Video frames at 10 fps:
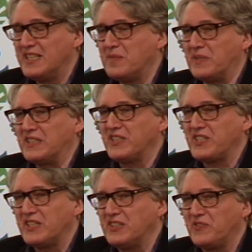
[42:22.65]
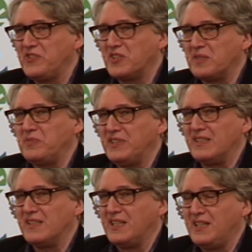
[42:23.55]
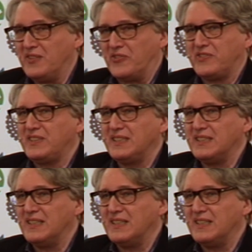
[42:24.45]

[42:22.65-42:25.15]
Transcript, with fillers: The position of European left